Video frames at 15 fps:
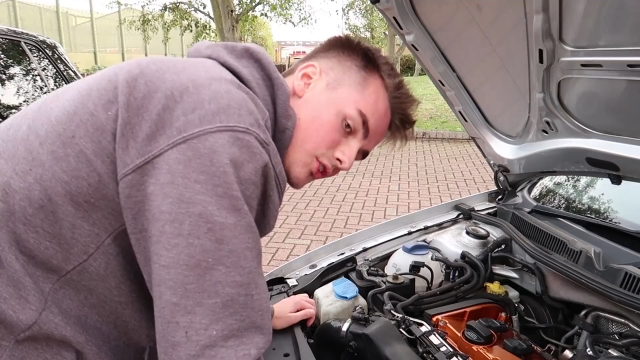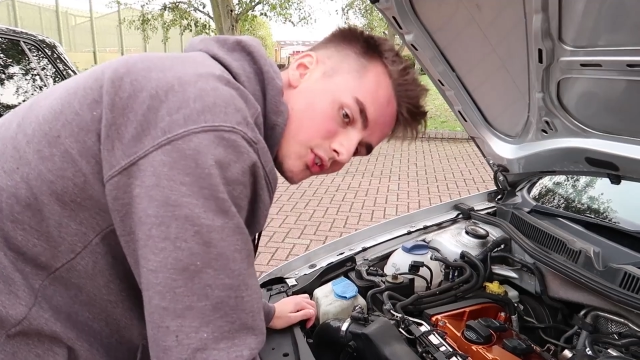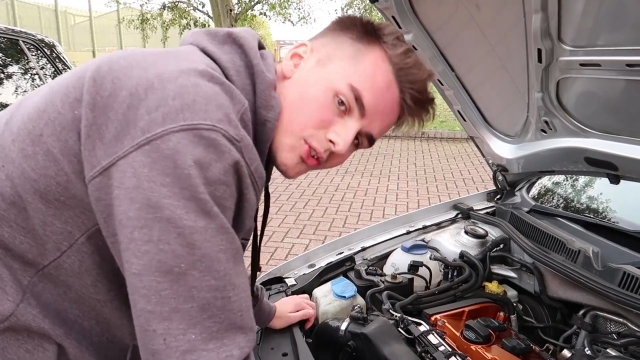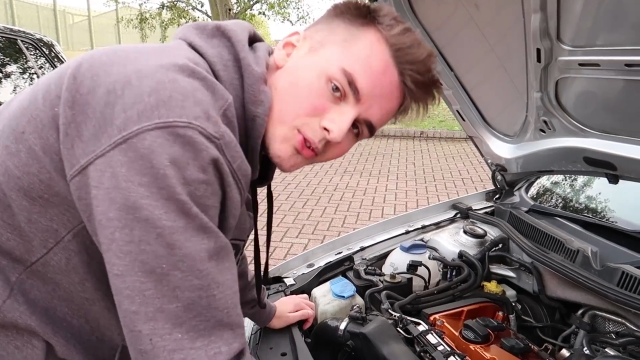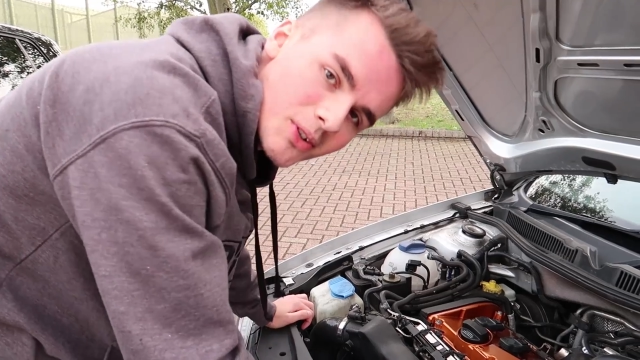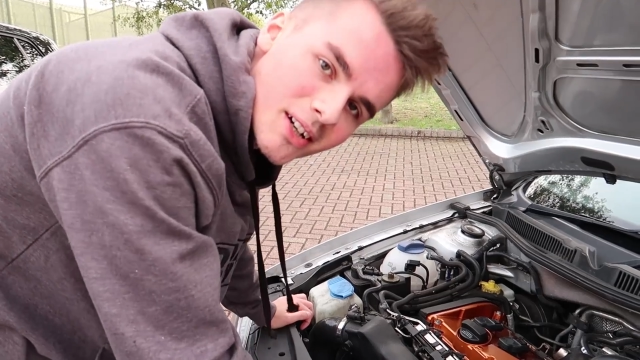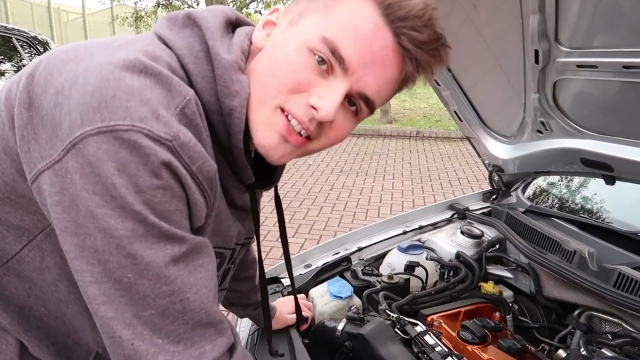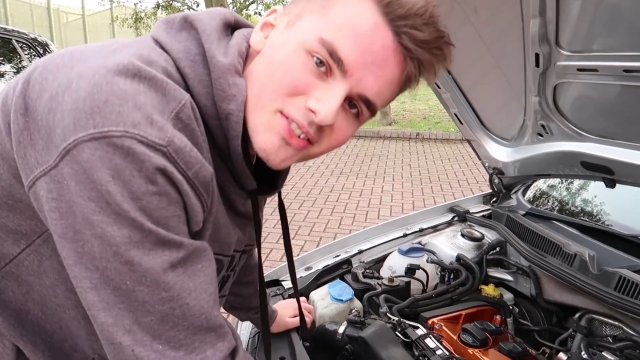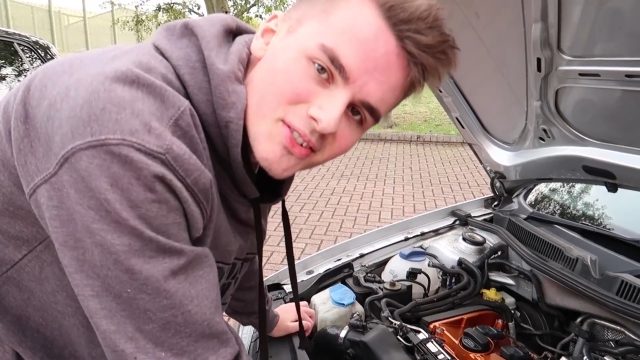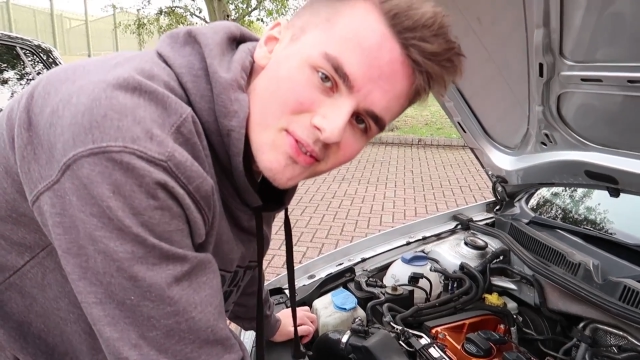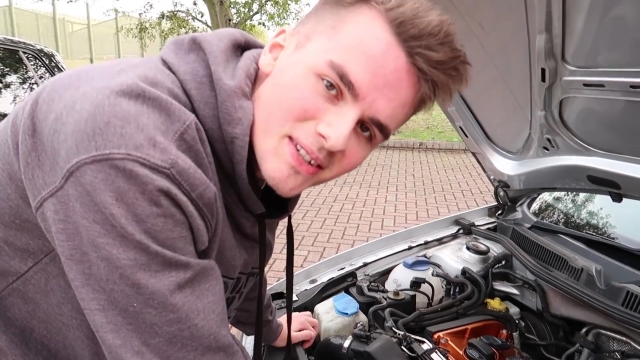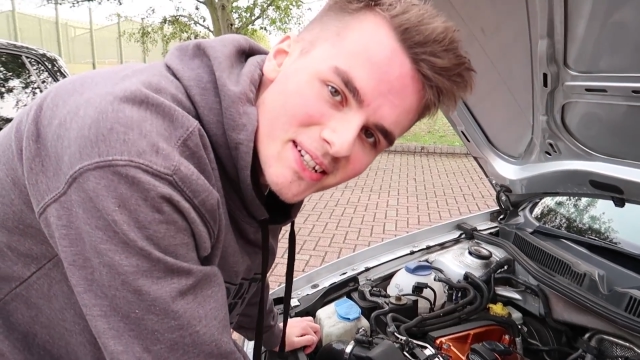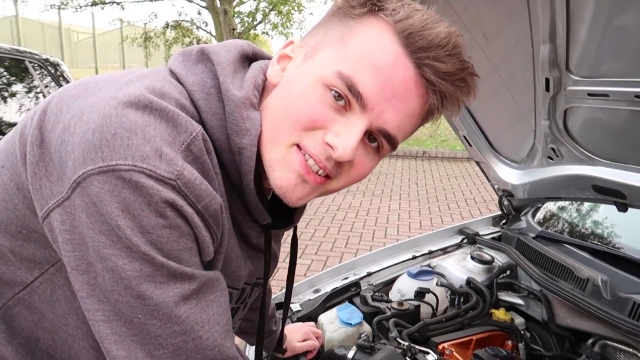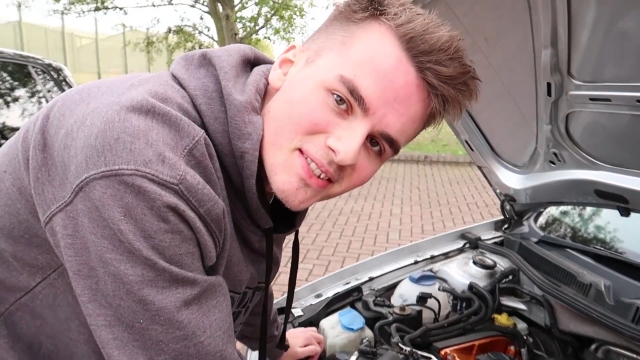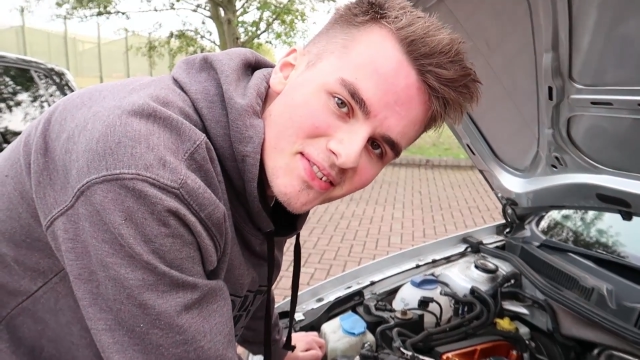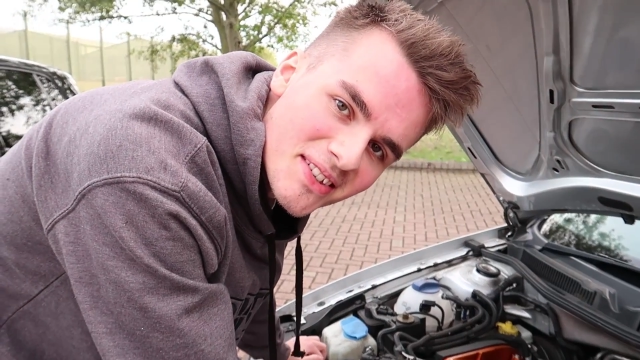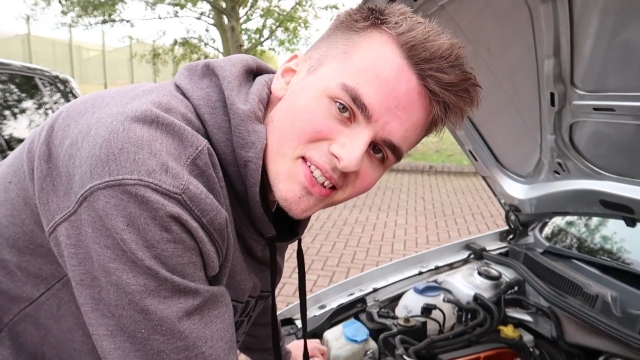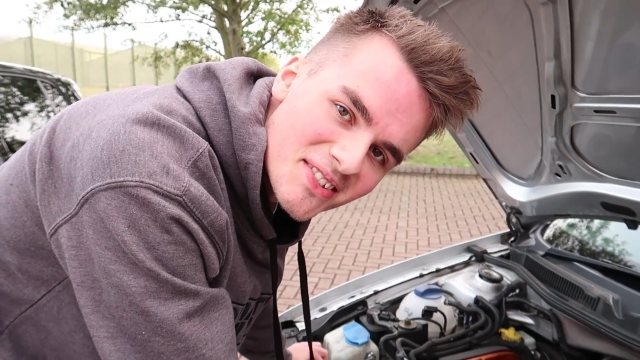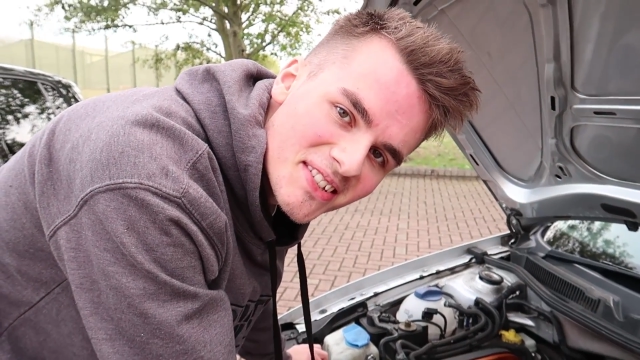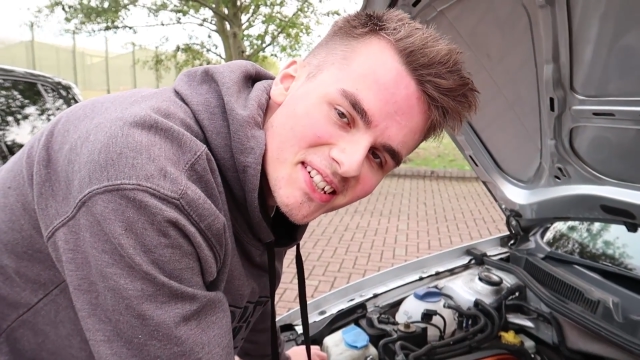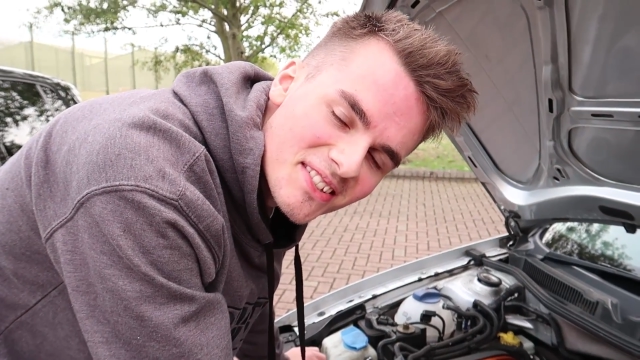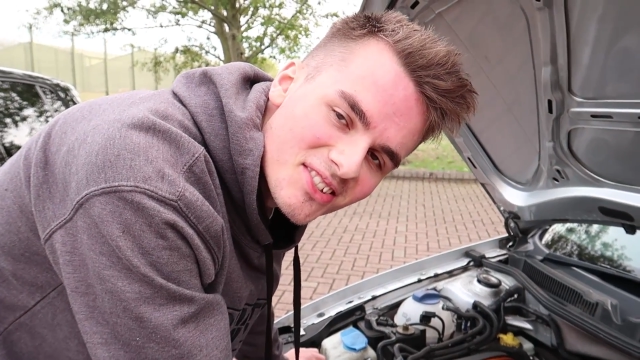Do you guys know the list of
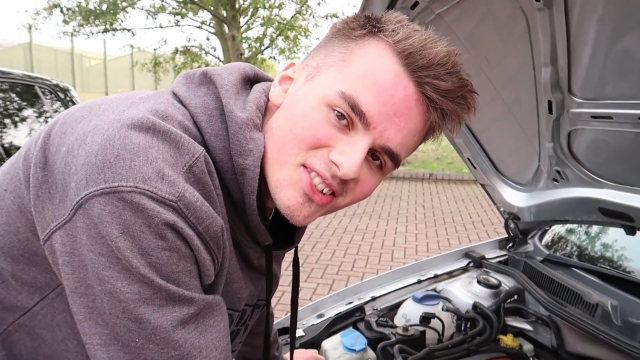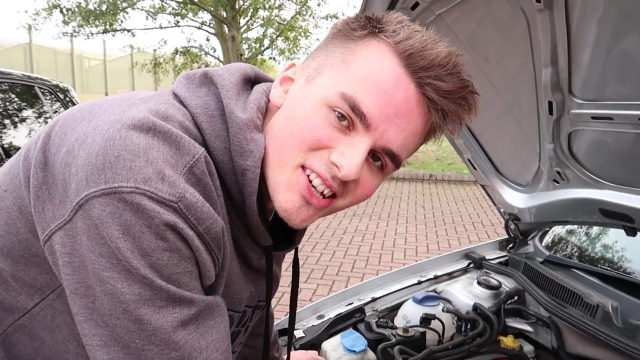things I need to